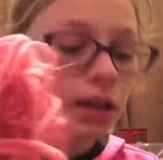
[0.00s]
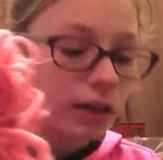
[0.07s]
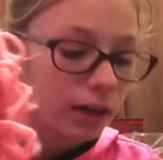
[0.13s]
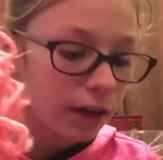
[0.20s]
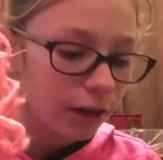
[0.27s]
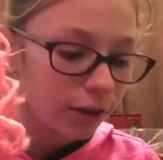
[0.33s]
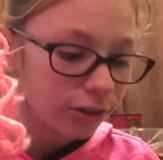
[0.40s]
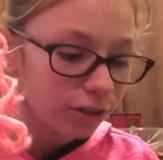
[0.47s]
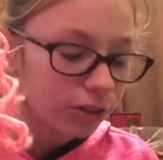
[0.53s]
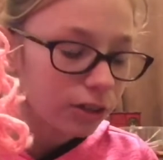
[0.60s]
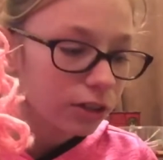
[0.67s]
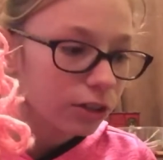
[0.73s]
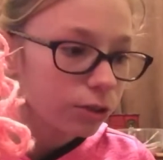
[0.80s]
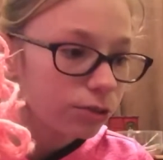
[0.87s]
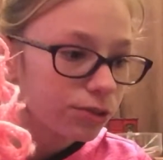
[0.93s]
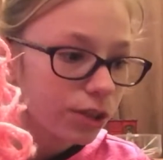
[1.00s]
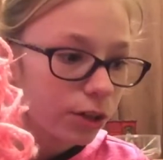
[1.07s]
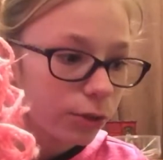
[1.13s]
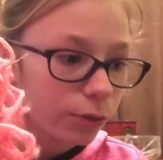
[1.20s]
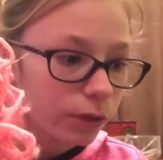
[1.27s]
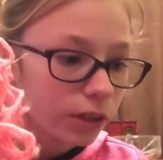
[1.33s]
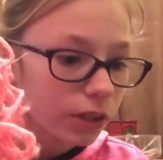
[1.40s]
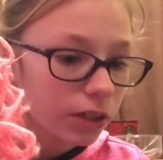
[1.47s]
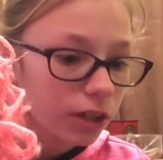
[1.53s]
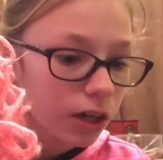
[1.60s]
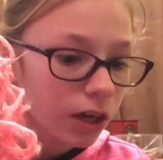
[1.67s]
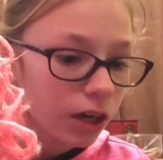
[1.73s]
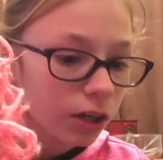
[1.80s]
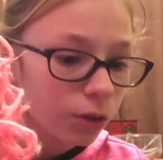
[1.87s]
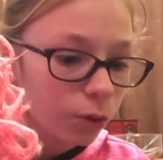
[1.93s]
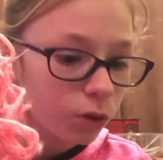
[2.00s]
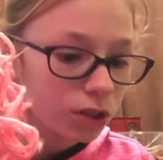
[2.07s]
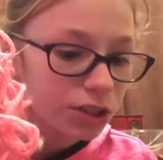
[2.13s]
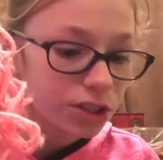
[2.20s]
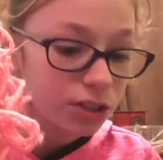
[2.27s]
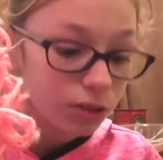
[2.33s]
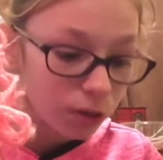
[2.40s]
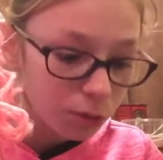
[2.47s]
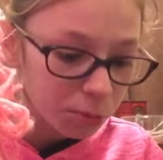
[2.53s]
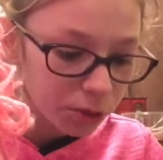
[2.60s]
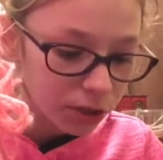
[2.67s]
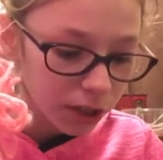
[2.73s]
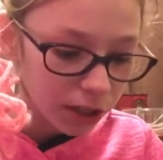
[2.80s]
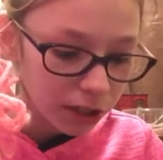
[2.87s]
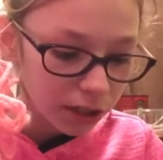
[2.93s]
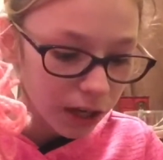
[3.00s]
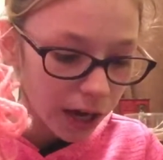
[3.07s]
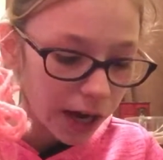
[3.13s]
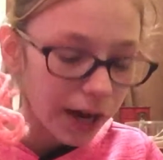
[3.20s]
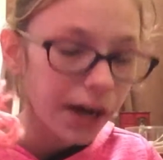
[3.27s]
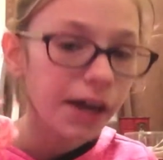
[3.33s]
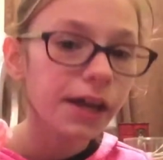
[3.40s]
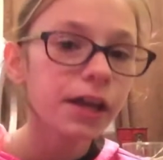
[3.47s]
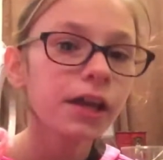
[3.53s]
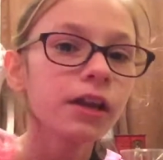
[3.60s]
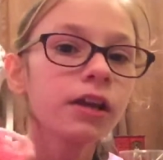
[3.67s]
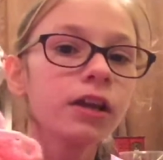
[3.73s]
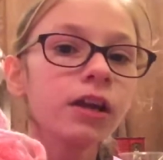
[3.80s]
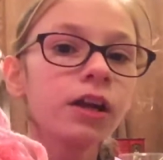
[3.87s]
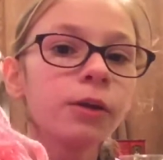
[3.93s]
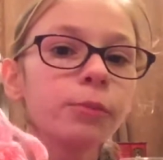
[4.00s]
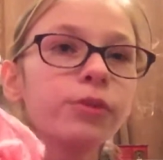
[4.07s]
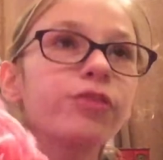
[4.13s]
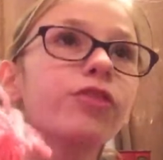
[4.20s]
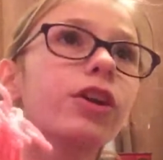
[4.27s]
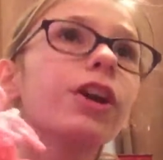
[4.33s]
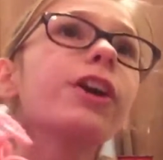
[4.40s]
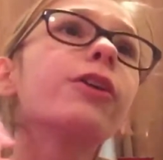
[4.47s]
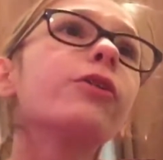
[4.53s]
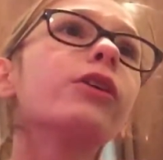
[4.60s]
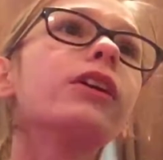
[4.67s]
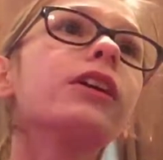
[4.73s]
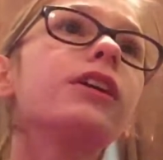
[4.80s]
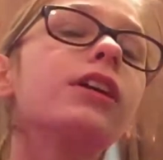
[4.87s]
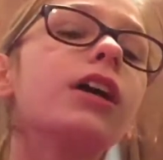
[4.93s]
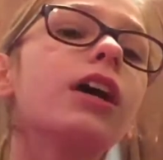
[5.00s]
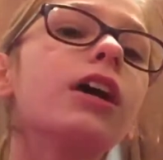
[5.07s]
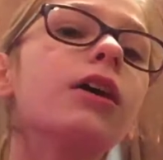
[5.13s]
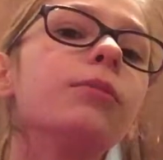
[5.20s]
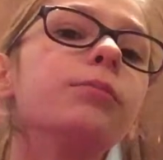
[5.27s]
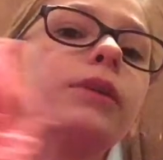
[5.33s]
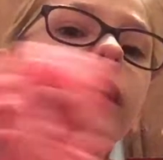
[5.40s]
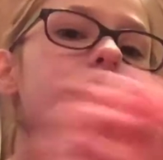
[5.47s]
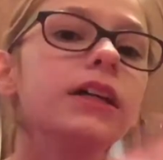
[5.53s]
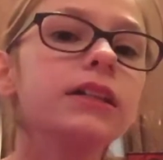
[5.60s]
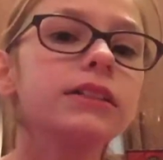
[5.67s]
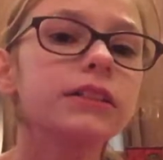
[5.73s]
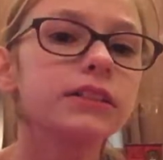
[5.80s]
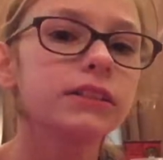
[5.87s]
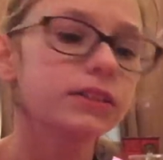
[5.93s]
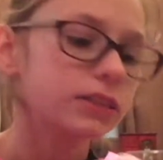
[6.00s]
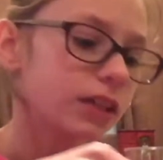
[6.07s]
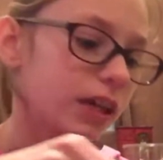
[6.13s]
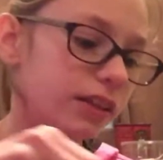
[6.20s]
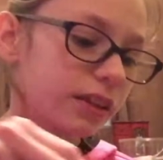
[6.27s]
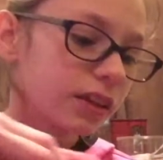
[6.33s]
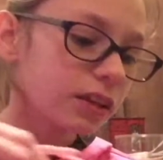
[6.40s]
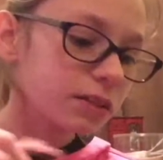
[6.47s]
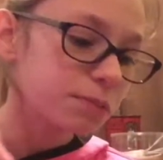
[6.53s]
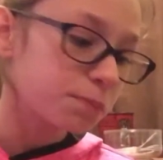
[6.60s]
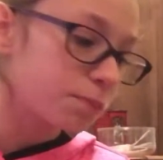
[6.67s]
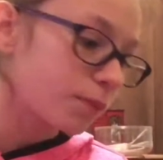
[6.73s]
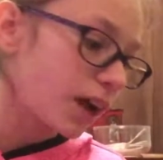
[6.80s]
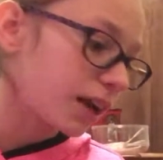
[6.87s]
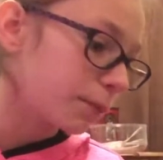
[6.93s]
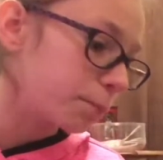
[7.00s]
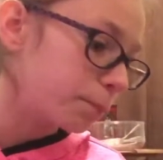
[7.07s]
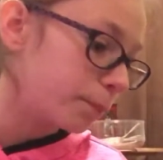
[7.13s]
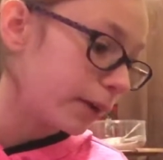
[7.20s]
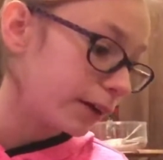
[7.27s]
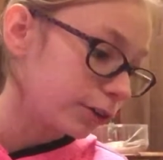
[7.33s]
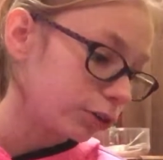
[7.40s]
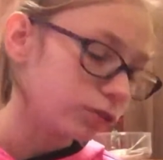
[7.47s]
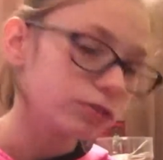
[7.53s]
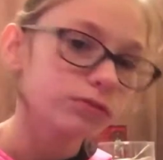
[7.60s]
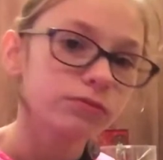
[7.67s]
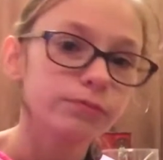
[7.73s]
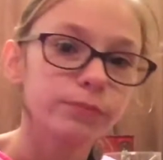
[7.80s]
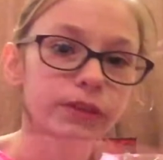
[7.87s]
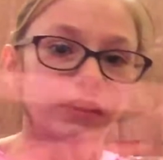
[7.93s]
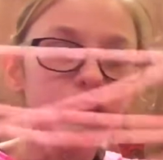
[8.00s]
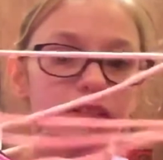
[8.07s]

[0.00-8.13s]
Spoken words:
Now you can use acrylic yarn or just normal yarn. I prefer acrylic yarn because I think it's kind of better. But